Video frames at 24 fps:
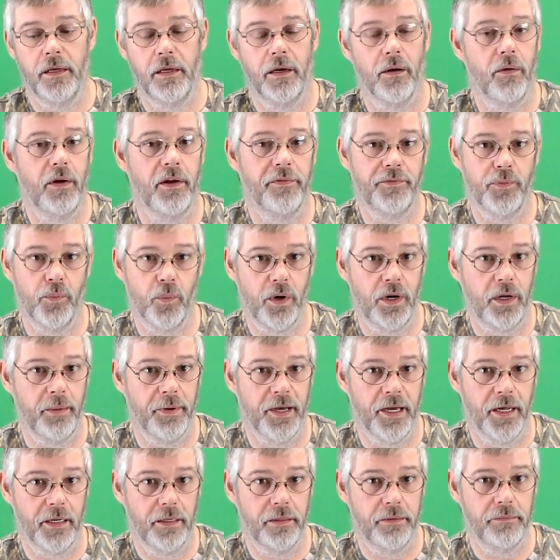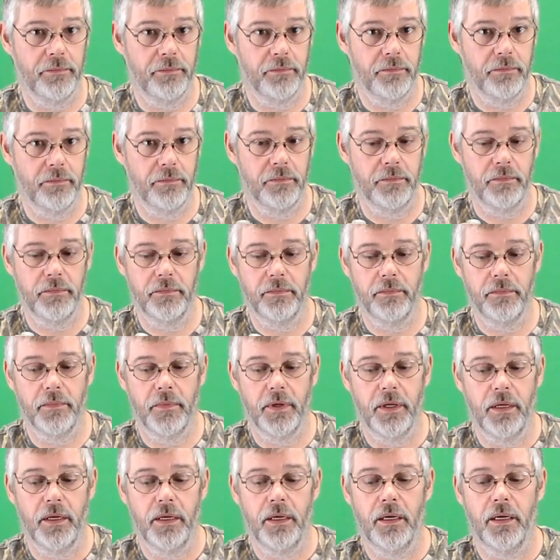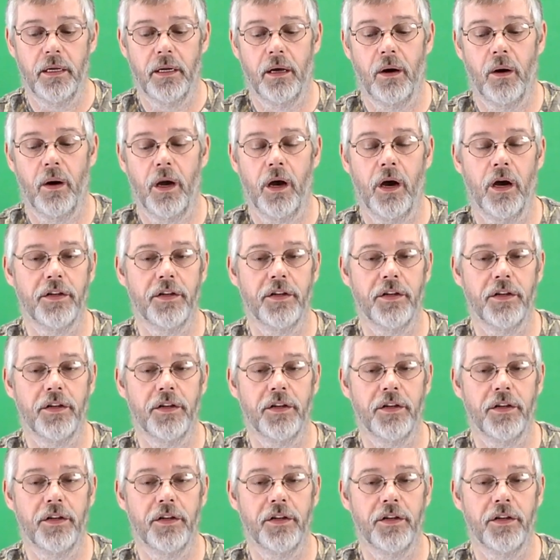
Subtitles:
You don't have to worry about it. Now I